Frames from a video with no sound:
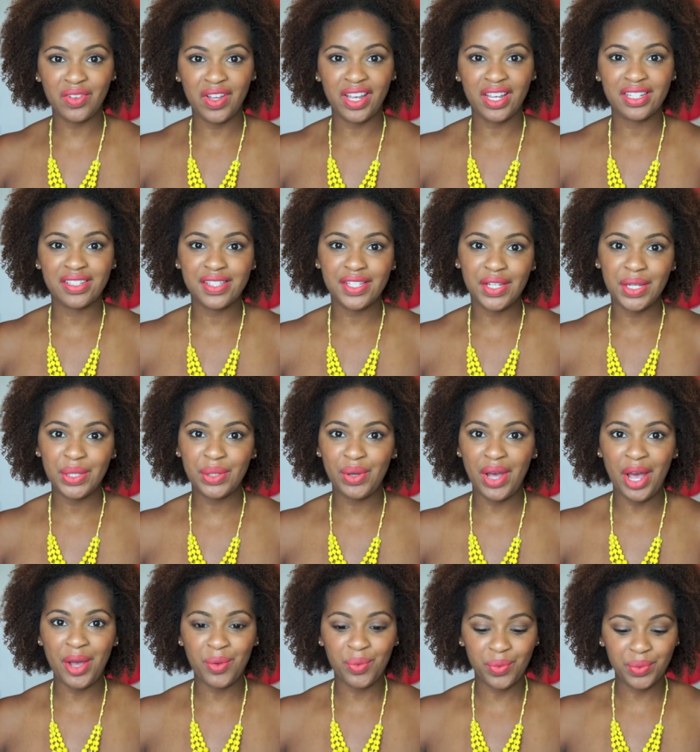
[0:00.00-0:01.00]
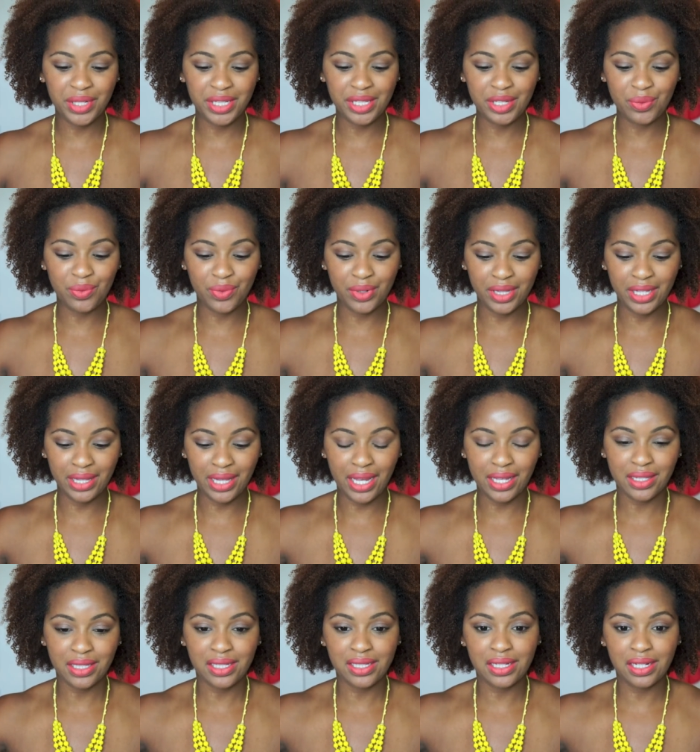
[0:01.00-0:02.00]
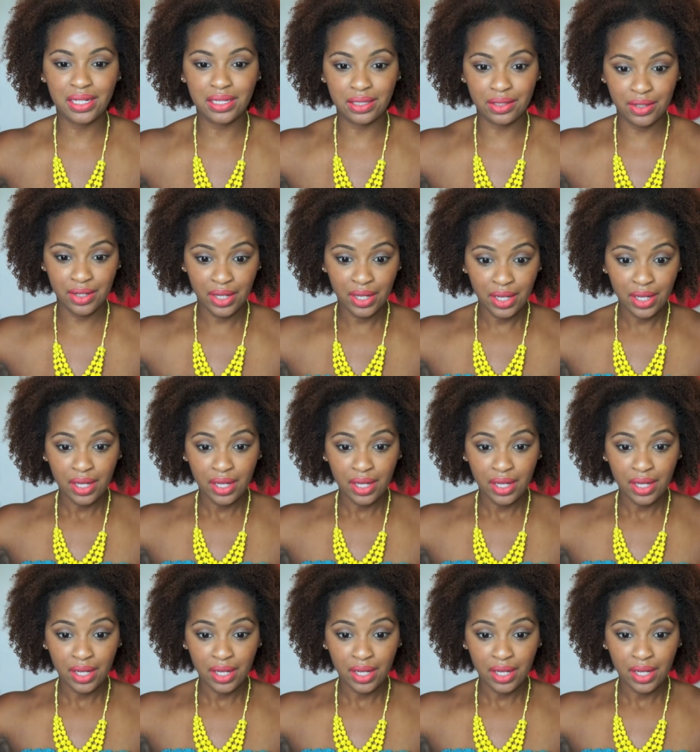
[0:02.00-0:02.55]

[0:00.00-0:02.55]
I can tell you I really, really like this color.